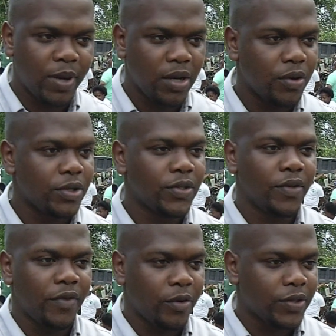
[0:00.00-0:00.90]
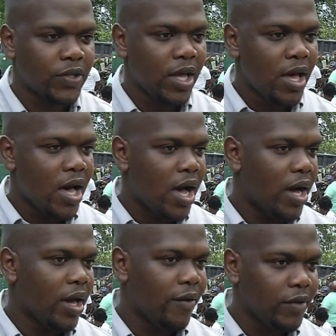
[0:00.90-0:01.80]
payloaders, and various
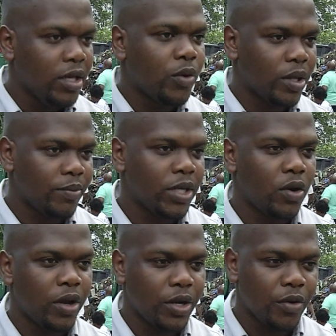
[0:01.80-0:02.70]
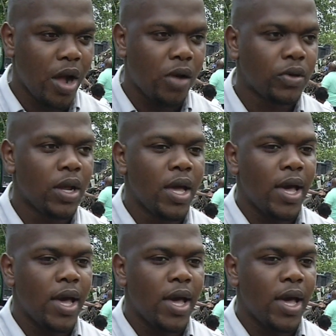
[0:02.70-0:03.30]
uh, heavy equipment on the ground,